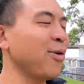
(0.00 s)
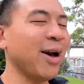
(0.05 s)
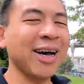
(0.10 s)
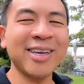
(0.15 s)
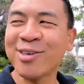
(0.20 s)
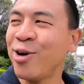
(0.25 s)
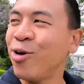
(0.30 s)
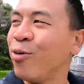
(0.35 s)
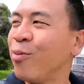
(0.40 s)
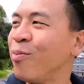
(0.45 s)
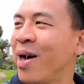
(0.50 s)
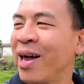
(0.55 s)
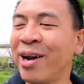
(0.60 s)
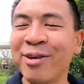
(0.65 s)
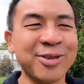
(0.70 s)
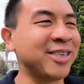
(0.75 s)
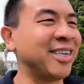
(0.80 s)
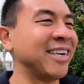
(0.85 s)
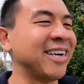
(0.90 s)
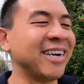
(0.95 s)
has gold
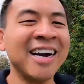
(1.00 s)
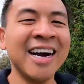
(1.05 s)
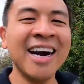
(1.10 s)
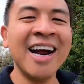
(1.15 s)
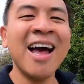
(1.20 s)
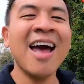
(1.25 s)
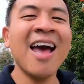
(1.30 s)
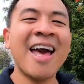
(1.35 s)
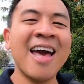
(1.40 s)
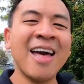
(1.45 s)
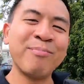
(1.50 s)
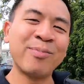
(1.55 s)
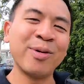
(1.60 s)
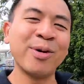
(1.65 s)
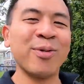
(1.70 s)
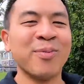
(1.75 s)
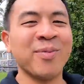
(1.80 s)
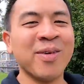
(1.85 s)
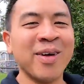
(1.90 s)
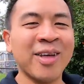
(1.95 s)
medals here? And
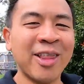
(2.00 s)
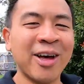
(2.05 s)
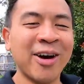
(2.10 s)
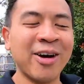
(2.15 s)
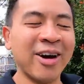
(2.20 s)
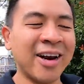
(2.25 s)
boom, there